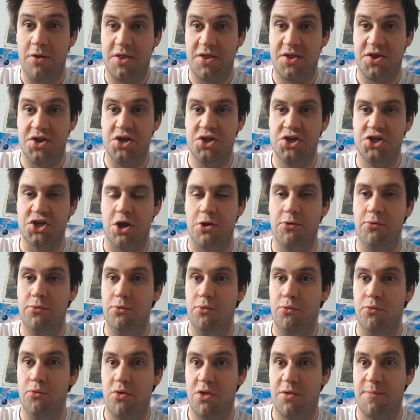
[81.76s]
shown
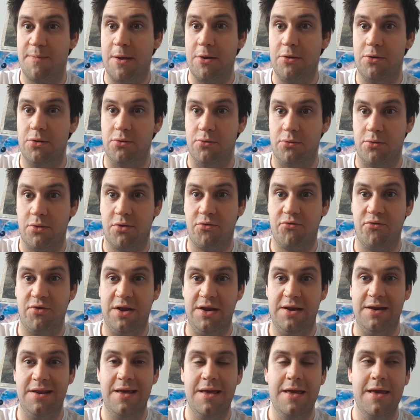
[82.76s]
or spoken on
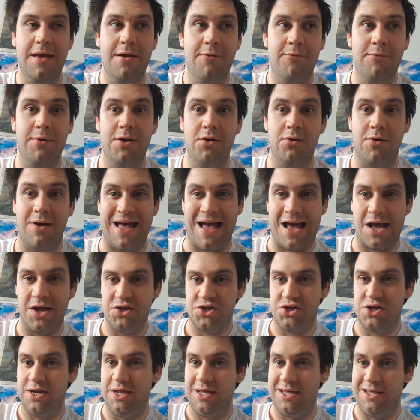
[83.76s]
screen, we're not
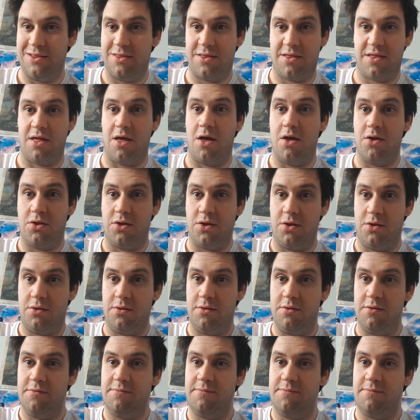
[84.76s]
actually certain.